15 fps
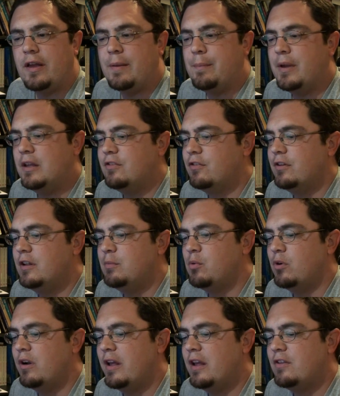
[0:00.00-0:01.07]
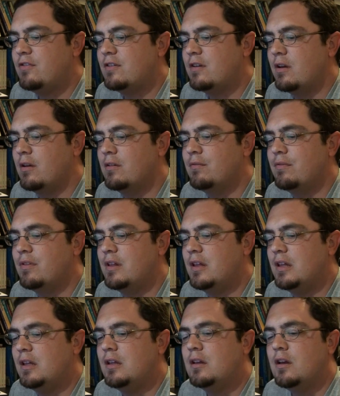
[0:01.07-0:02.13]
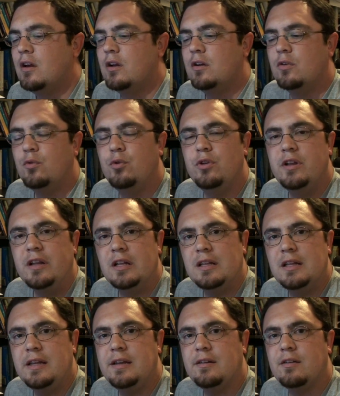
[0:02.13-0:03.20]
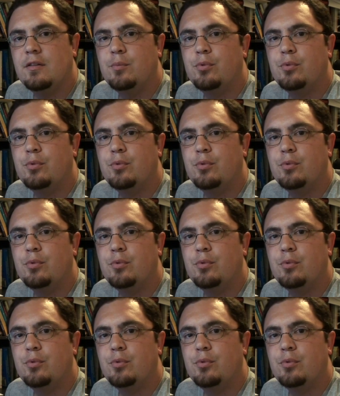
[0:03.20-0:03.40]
a major deportation of the ruling elite,